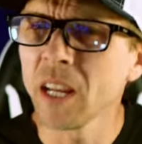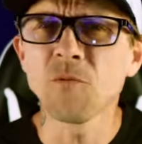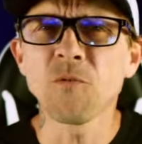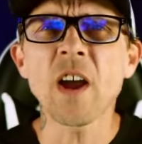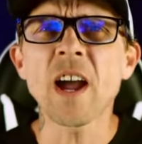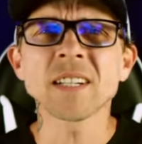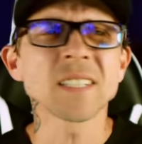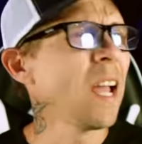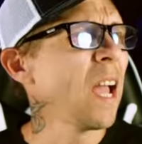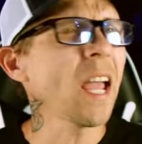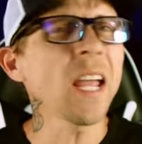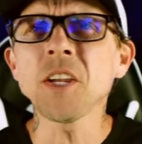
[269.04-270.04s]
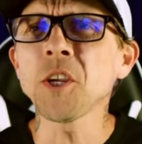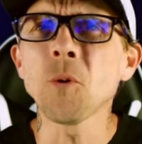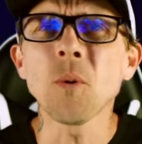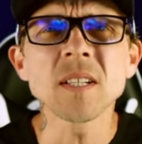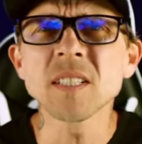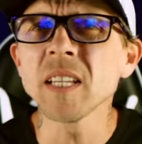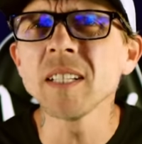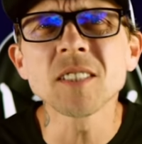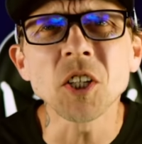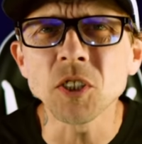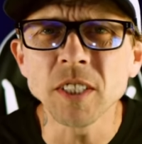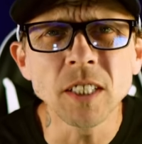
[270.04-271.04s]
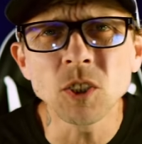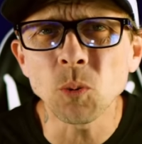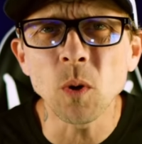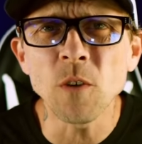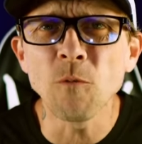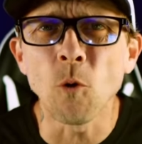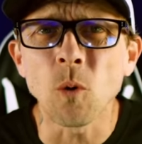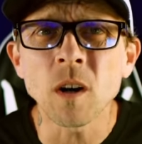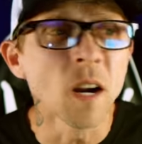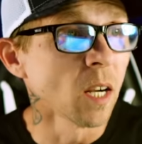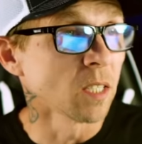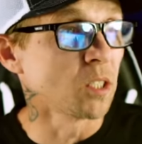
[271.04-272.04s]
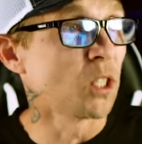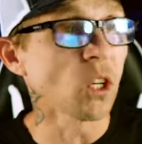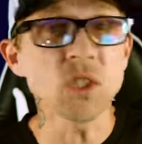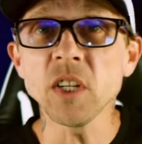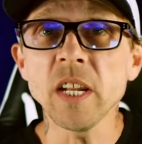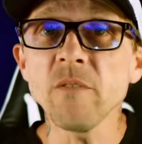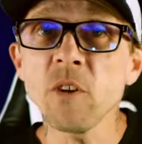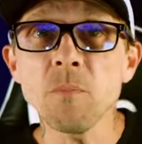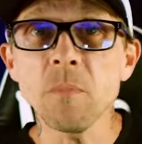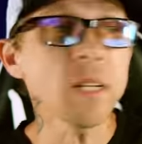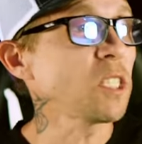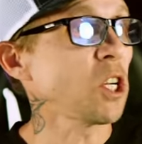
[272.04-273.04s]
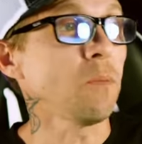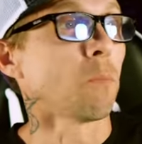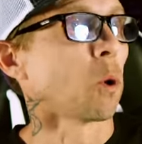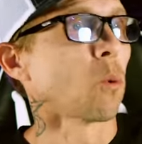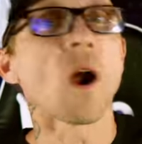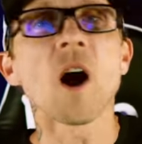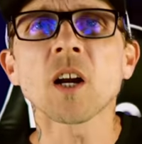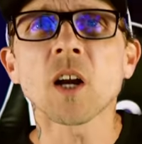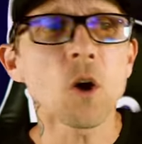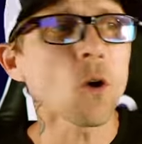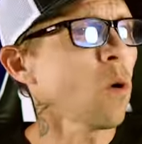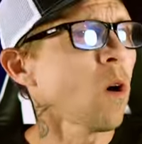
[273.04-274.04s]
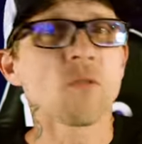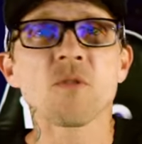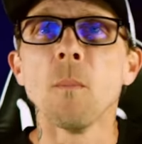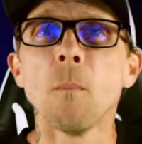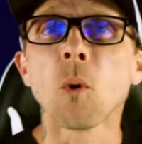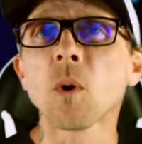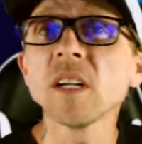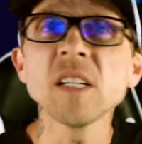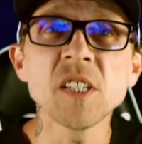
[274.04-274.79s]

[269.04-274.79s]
In fact, 8 USC 1324 doesn't even mention Morocco, the Moorish